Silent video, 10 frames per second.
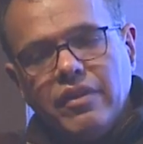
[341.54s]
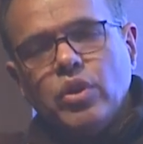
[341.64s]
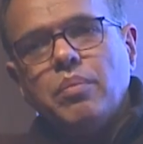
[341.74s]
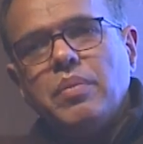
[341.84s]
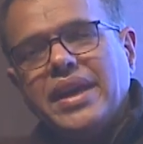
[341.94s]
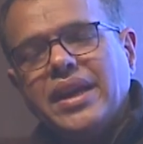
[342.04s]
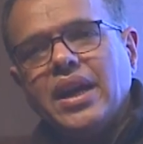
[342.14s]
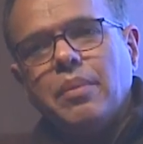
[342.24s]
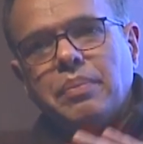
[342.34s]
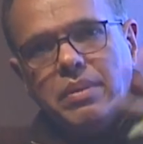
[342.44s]
you are making
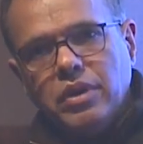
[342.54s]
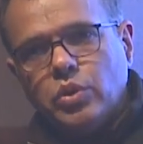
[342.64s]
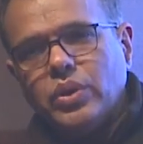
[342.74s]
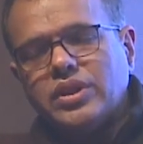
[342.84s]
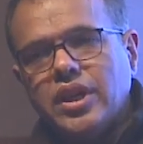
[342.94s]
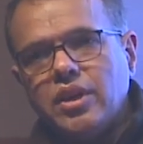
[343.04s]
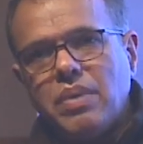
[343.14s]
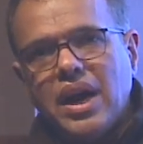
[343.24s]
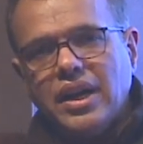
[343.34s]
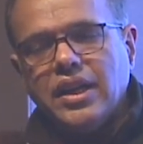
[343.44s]
a payment to a third
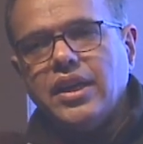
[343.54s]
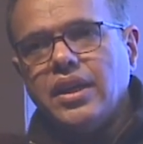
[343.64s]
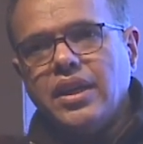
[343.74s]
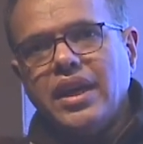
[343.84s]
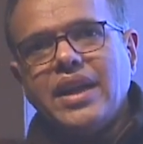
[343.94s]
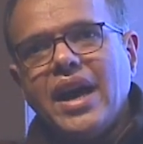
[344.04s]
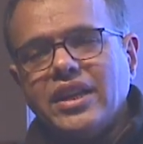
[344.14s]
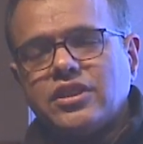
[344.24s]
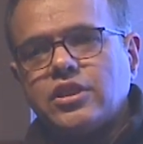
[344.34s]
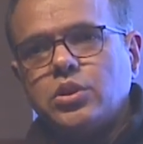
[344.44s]
party, it
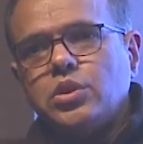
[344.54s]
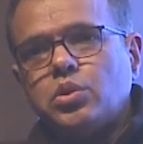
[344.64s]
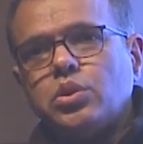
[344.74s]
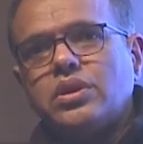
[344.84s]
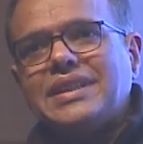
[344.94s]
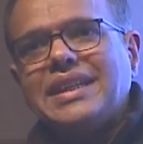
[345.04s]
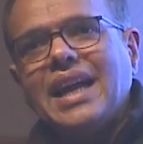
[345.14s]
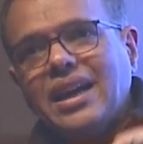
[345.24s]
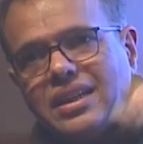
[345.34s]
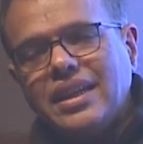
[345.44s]
asks you to
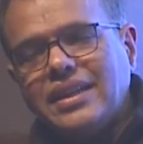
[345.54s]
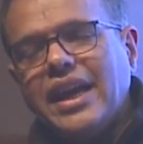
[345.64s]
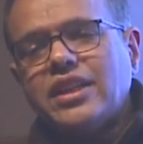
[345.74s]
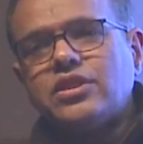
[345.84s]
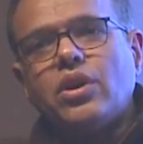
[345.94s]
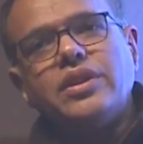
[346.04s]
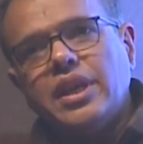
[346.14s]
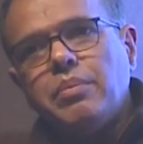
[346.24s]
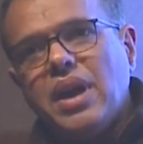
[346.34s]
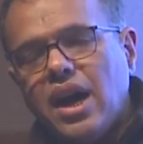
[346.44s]
deduct the tax on
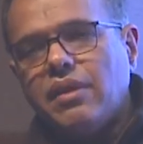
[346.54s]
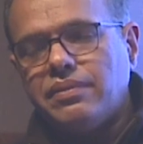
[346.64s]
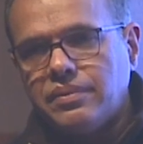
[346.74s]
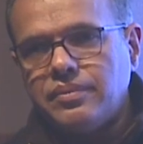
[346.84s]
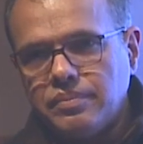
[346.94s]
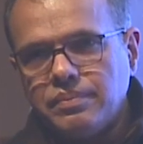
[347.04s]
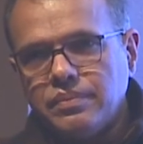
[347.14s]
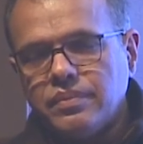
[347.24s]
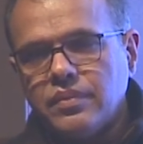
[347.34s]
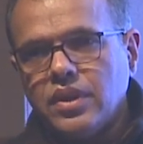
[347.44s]
their behalf.
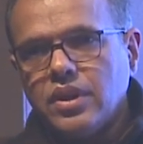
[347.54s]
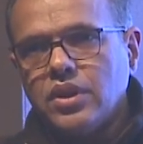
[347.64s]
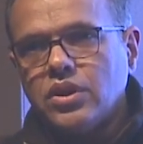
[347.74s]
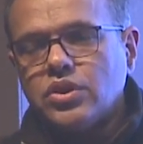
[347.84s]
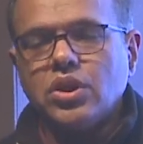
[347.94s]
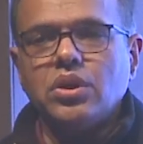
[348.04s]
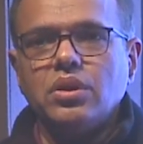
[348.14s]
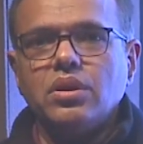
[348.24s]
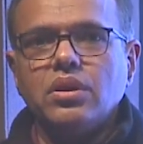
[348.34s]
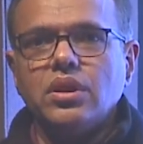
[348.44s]
So
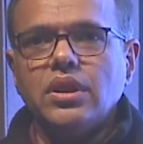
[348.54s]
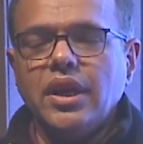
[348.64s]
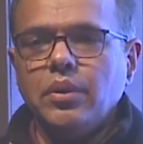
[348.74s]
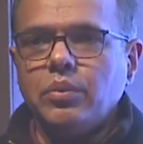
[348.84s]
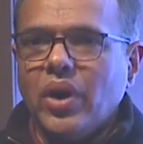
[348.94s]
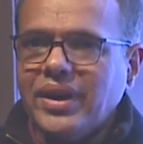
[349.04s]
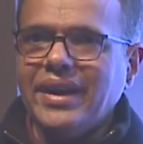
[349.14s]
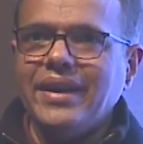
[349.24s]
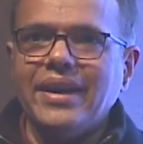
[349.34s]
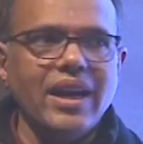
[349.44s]
what
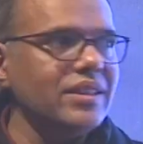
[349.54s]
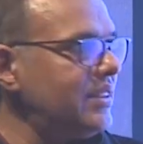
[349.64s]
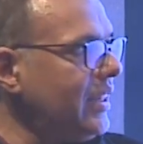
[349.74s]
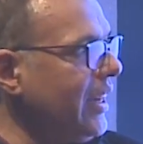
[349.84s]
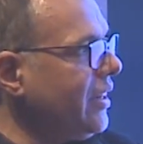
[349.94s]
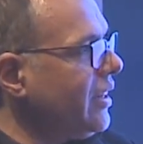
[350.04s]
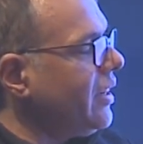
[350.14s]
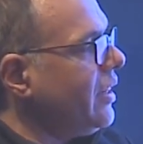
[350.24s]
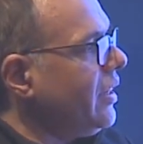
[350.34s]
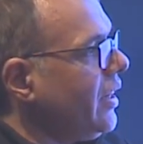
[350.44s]
it does,
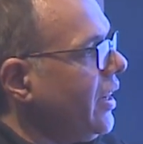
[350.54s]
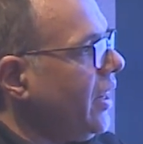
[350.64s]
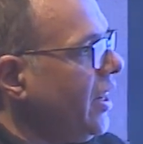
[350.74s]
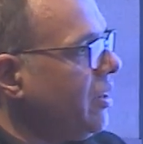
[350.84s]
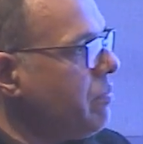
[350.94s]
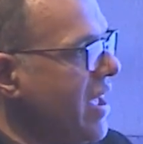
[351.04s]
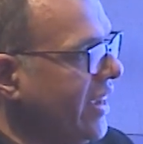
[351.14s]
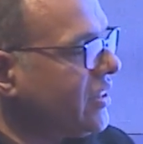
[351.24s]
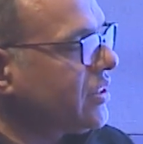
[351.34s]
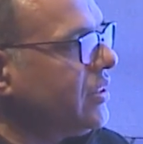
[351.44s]
it
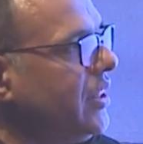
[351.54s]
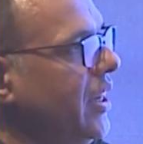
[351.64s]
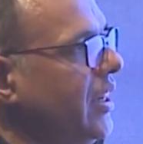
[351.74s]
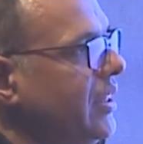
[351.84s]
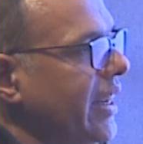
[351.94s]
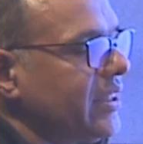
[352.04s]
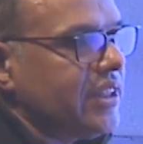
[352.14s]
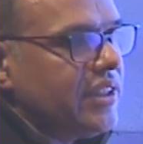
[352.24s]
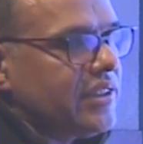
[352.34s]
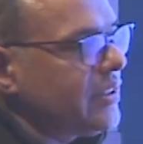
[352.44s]
makes the
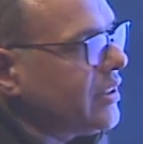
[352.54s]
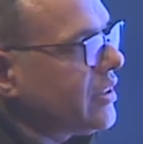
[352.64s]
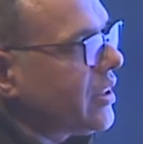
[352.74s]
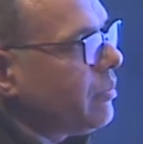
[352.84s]
taxation system